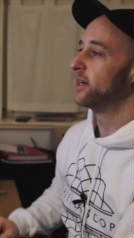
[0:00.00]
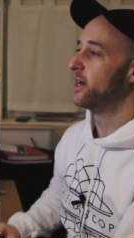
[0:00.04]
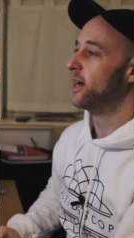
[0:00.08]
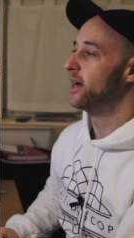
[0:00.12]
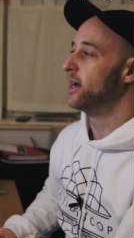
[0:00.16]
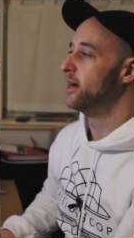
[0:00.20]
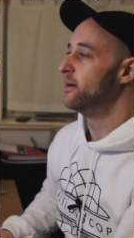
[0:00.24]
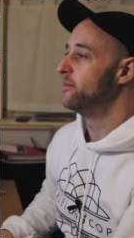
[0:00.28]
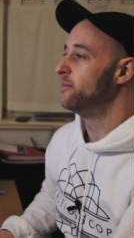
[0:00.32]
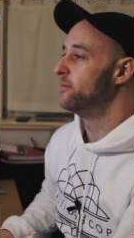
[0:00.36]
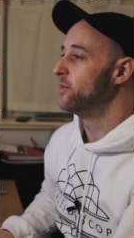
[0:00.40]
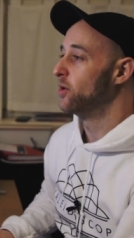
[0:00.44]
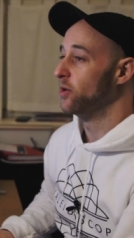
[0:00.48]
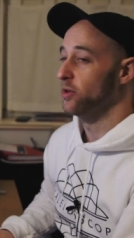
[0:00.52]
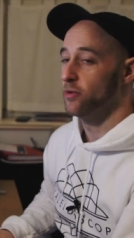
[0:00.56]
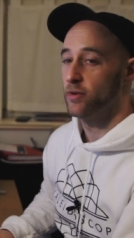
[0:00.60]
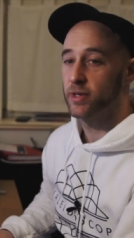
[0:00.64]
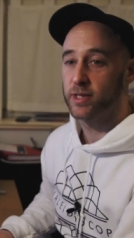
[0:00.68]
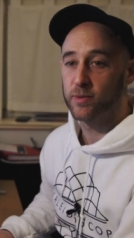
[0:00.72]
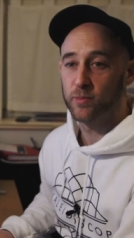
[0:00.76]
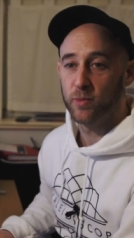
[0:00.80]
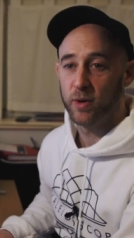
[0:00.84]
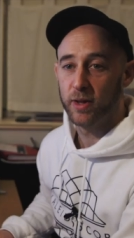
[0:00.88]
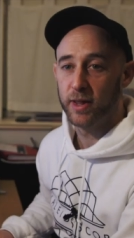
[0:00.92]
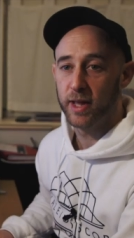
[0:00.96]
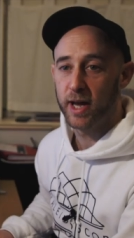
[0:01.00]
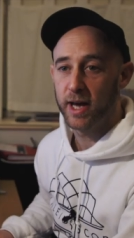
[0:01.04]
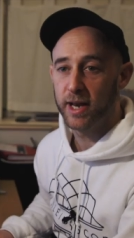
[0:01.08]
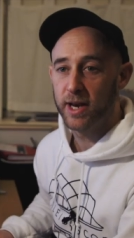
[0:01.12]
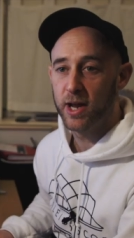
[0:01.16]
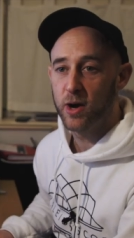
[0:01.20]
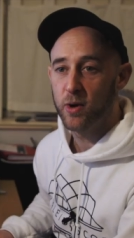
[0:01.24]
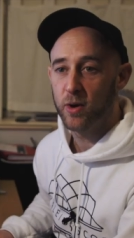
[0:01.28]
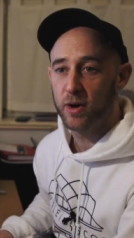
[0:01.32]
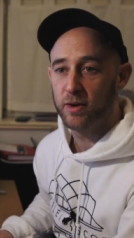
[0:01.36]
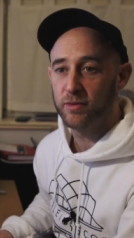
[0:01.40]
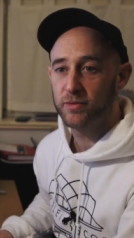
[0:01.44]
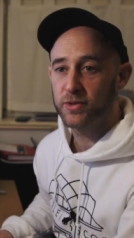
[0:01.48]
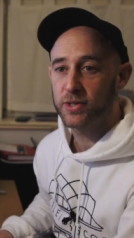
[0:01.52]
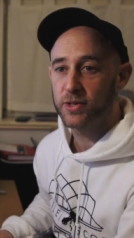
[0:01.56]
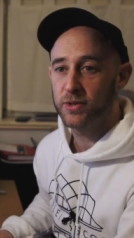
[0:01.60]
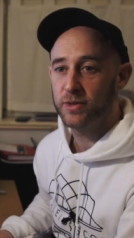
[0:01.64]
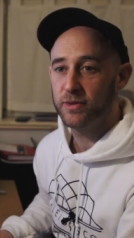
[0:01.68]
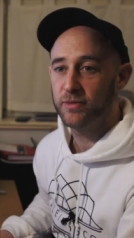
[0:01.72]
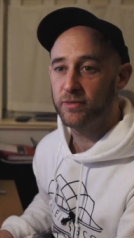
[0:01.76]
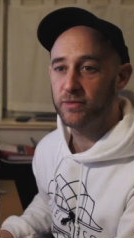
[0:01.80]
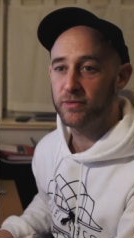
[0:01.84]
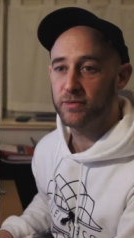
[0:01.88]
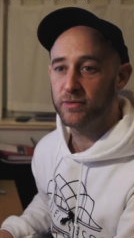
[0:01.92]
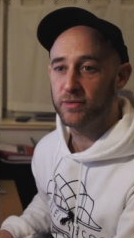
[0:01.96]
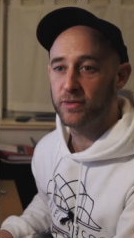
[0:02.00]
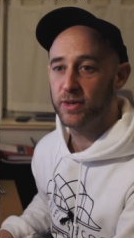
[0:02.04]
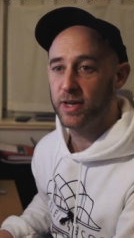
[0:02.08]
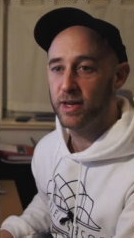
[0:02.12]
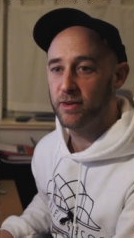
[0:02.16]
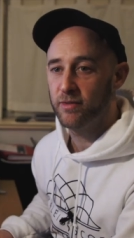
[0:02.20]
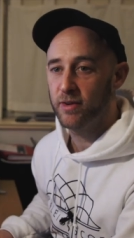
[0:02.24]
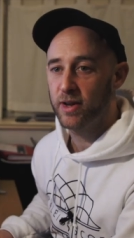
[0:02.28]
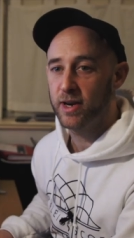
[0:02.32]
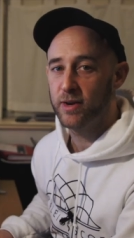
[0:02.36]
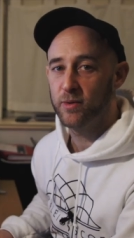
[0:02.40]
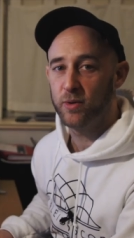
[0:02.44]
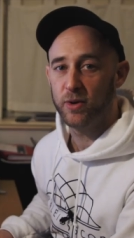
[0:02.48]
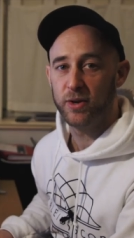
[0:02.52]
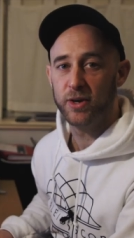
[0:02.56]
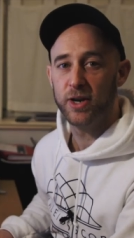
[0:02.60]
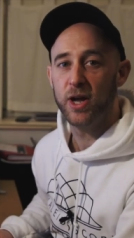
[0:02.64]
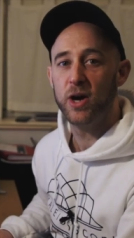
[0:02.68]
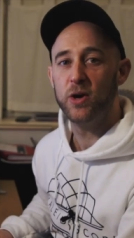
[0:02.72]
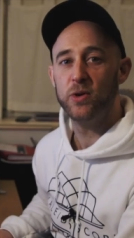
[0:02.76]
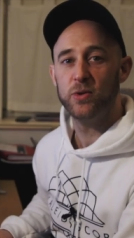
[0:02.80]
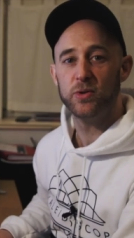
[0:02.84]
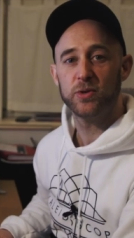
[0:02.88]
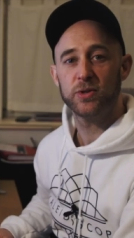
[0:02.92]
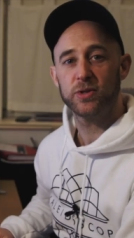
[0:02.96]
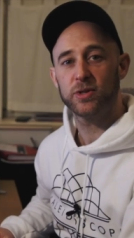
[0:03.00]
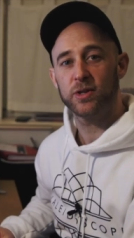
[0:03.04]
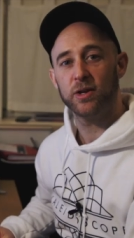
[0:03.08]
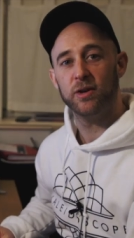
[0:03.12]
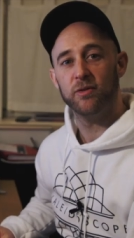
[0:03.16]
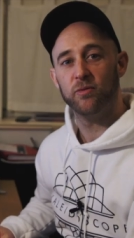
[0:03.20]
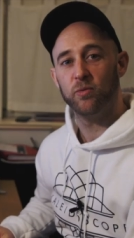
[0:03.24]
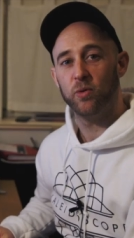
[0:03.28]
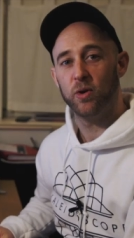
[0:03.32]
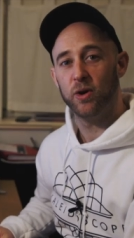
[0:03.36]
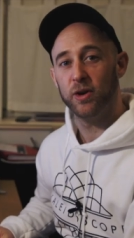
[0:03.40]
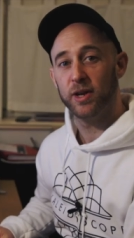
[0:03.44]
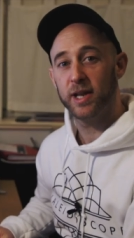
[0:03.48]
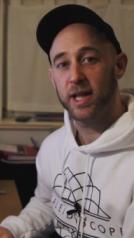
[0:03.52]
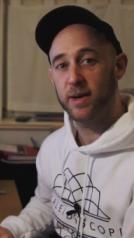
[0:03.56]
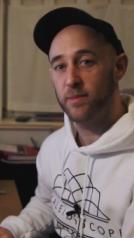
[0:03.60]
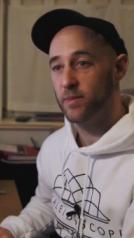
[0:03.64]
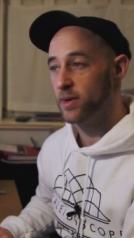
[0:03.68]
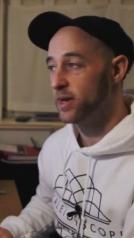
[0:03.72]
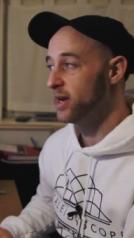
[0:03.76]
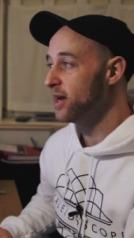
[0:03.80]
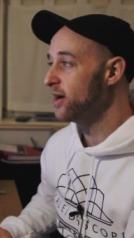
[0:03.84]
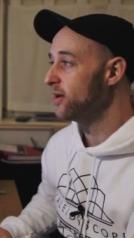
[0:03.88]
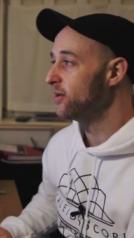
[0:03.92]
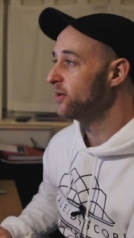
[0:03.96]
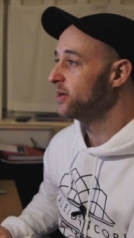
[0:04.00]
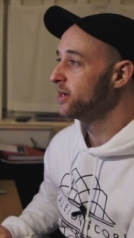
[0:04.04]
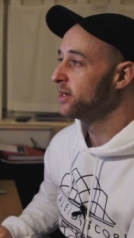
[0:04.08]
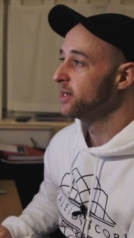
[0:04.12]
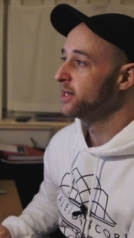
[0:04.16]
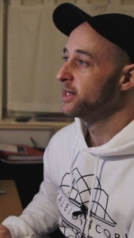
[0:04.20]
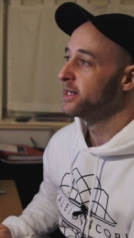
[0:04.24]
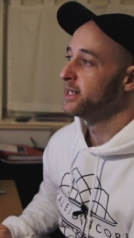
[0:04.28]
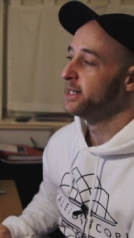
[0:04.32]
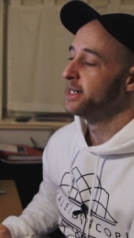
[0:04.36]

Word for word: Um, or there isn't one that I know of. So if if anyone knows of one, let me know.